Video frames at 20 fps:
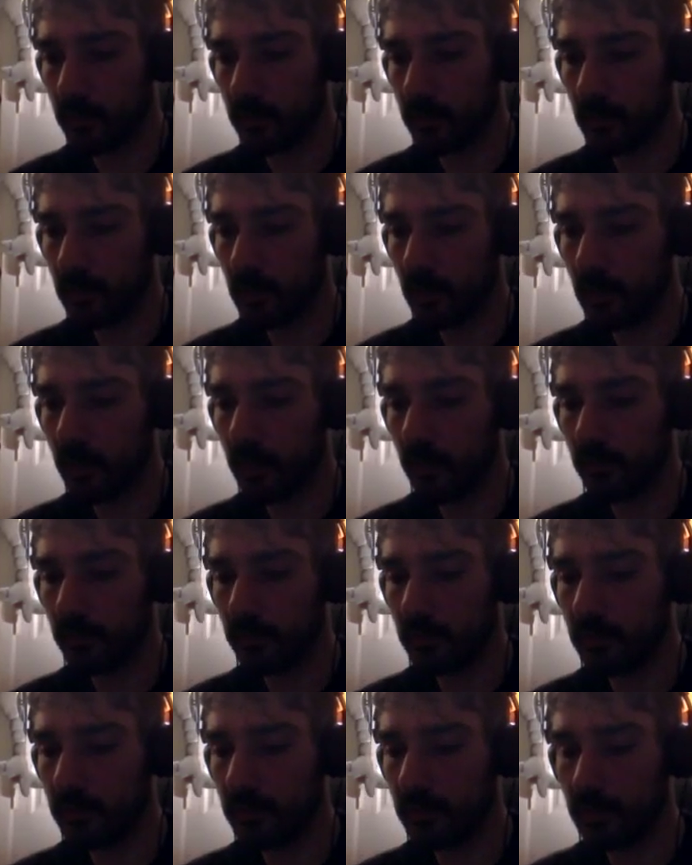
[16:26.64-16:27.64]
you
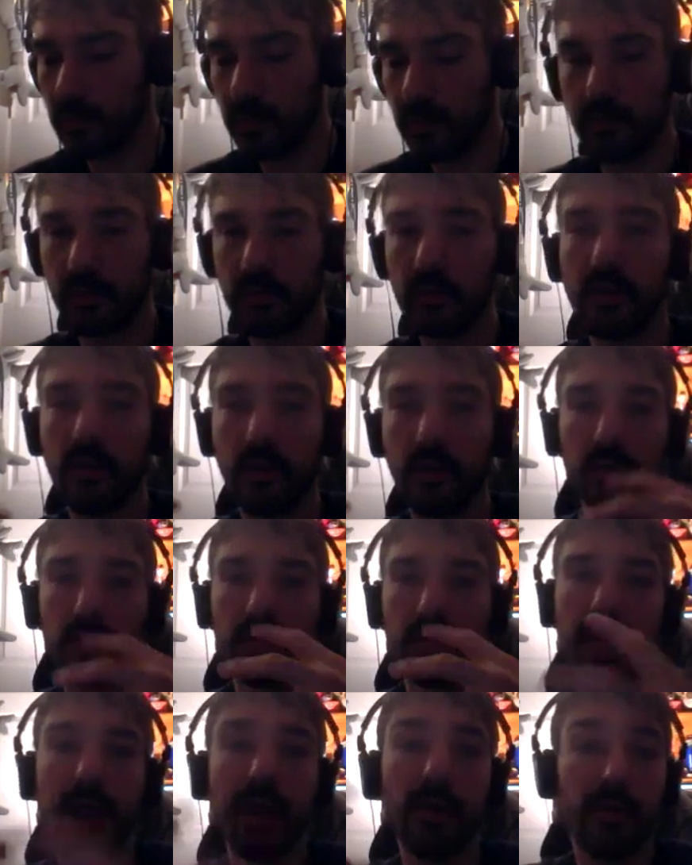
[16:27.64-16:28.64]
know,
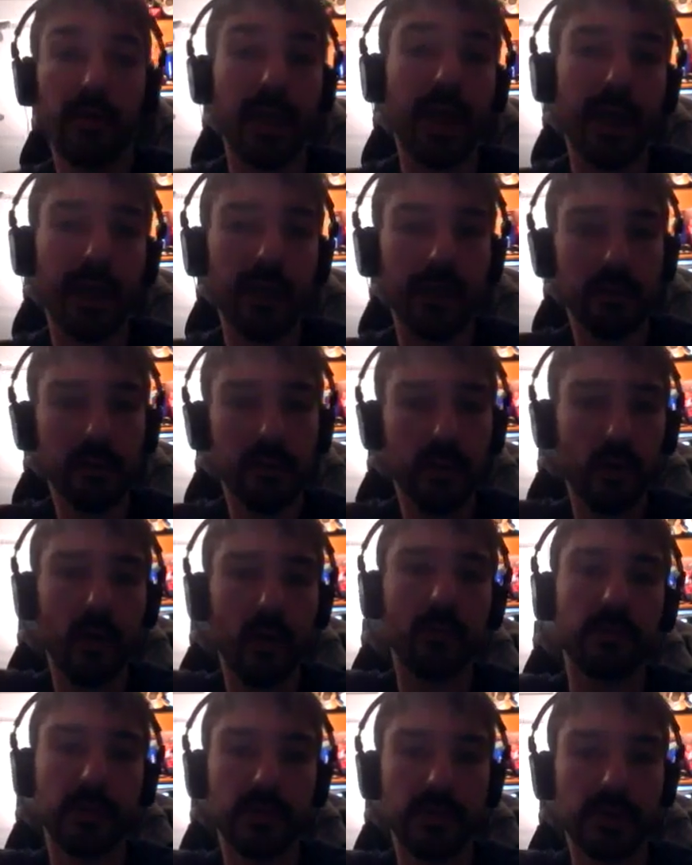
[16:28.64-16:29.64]
and how that
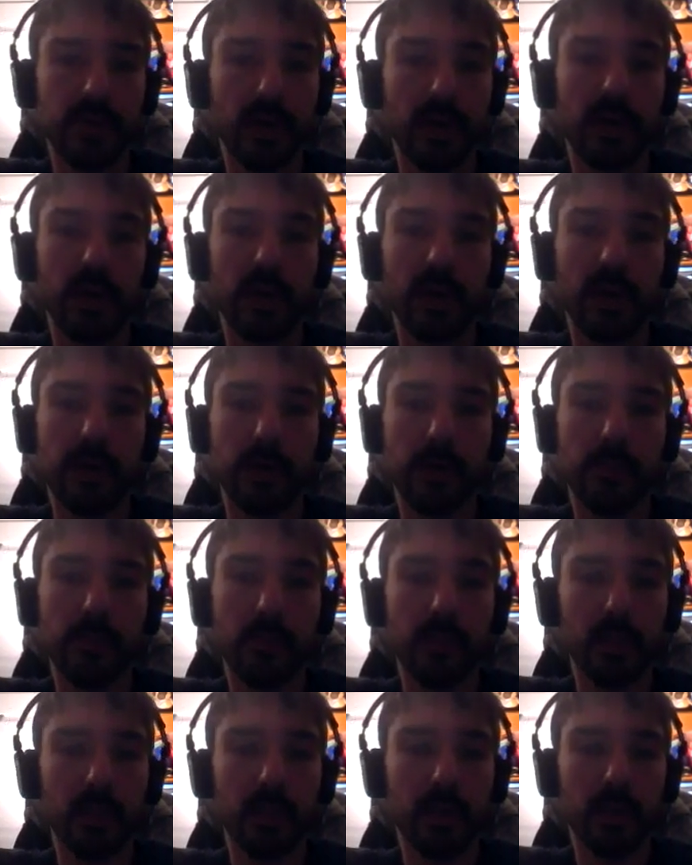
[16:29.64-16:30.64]
over time
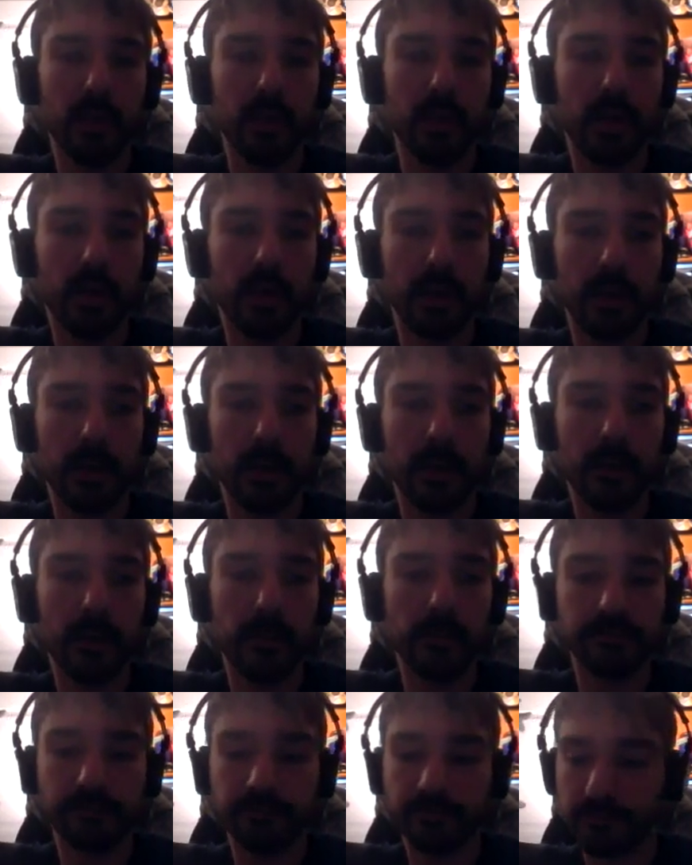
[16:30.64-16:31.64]

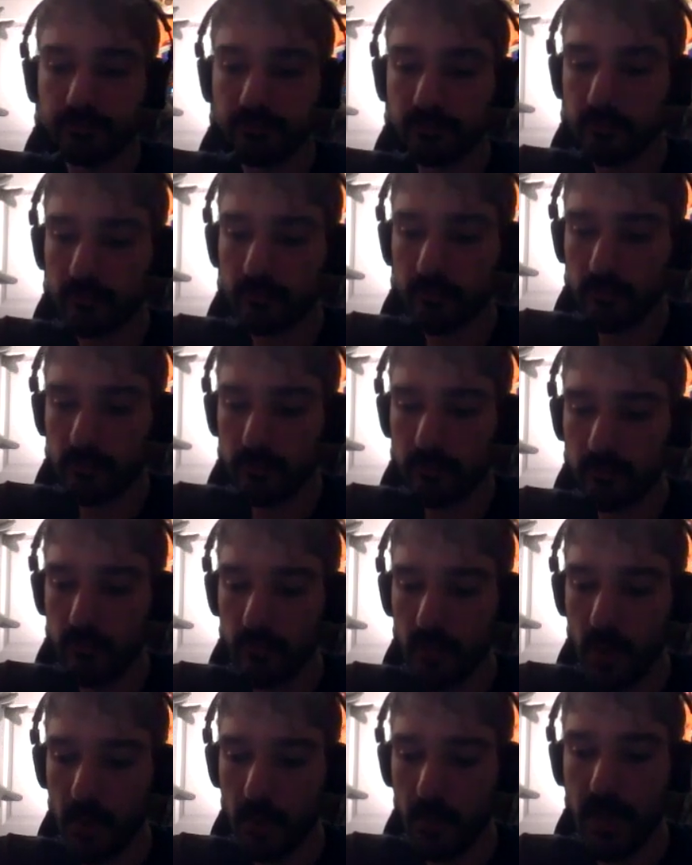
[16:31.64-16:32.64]
um,
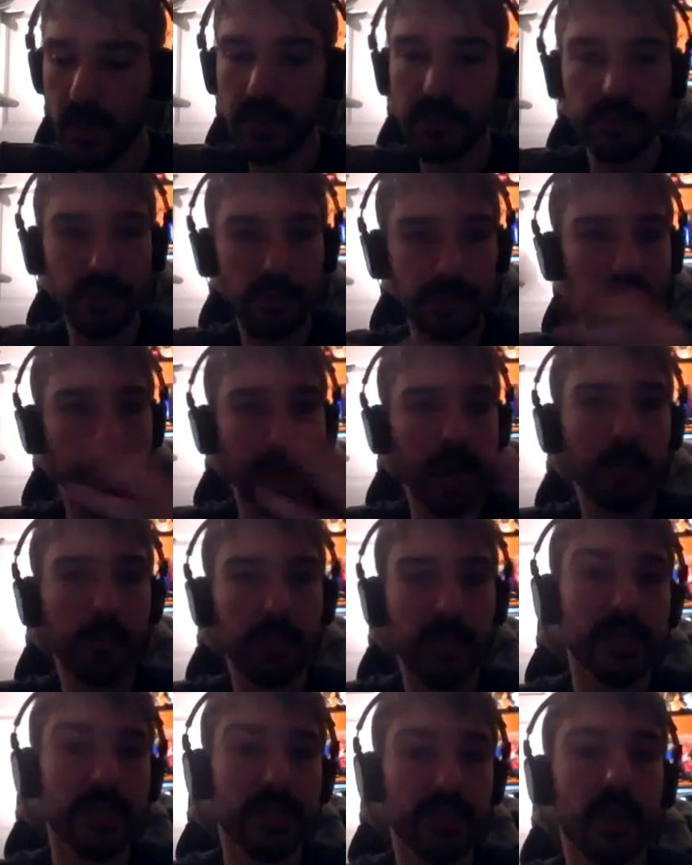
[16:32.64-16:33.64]
might turn out
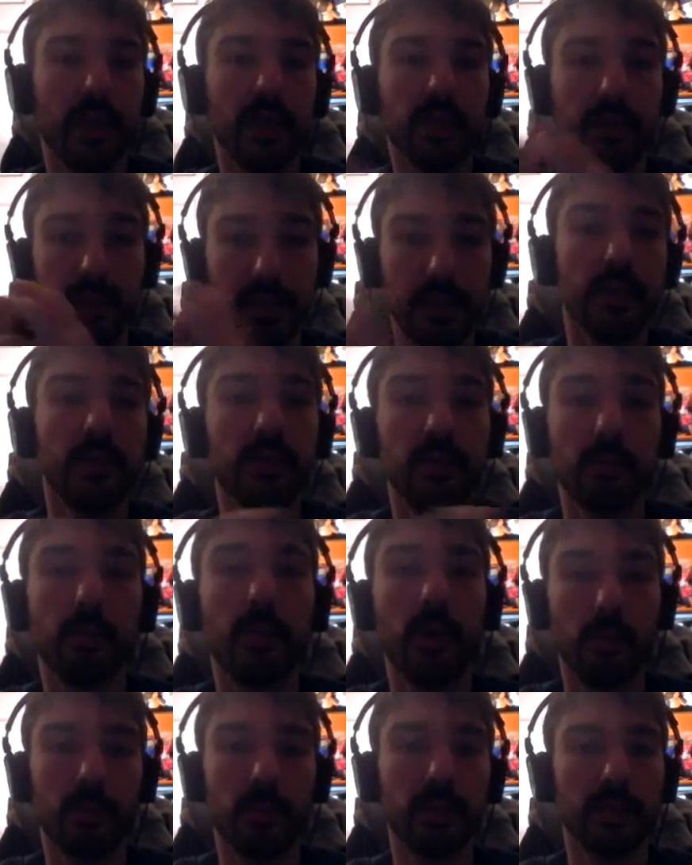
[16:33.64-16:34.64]
based on the in the
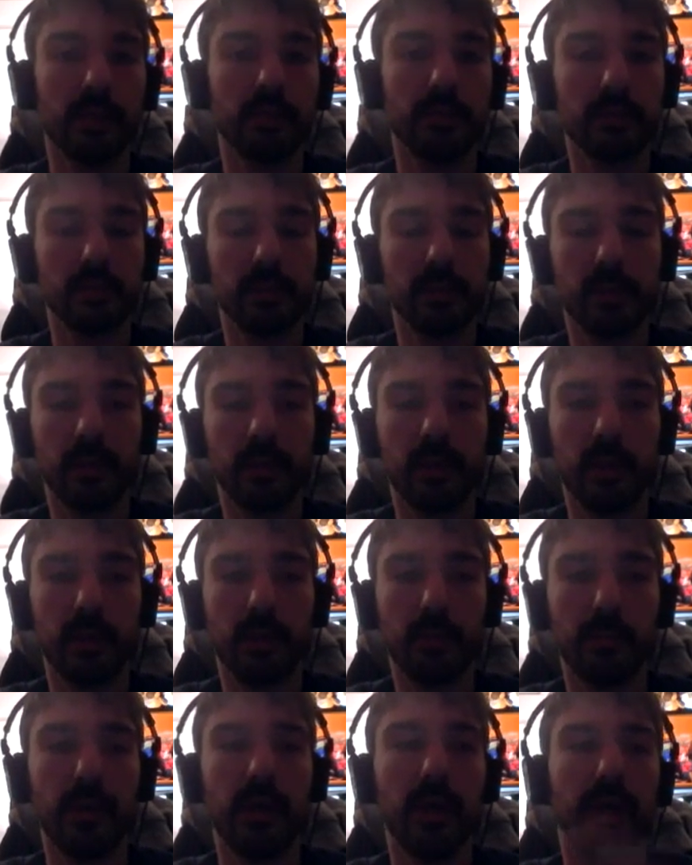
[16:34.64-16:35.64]
moment.
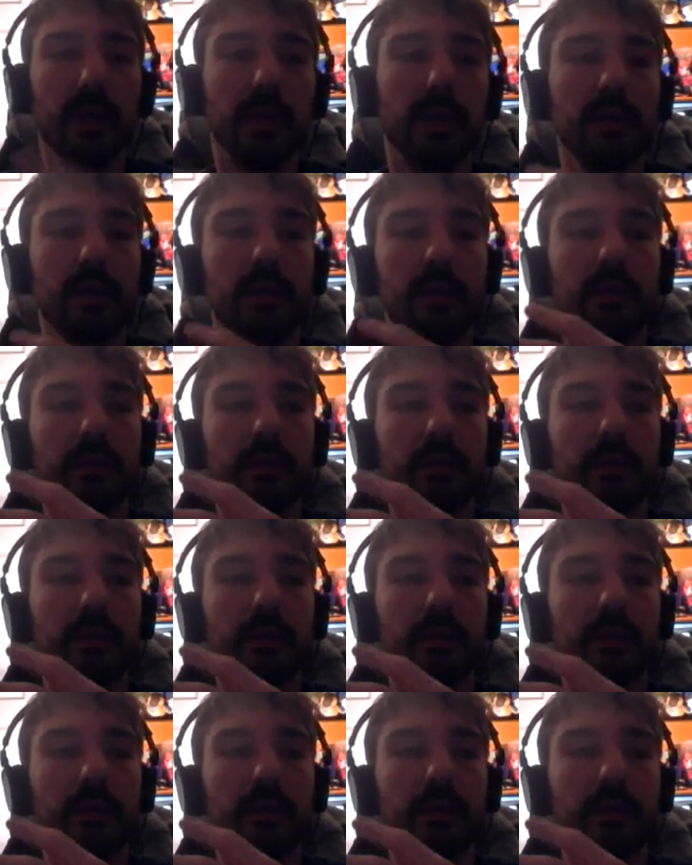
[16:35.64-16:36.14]
But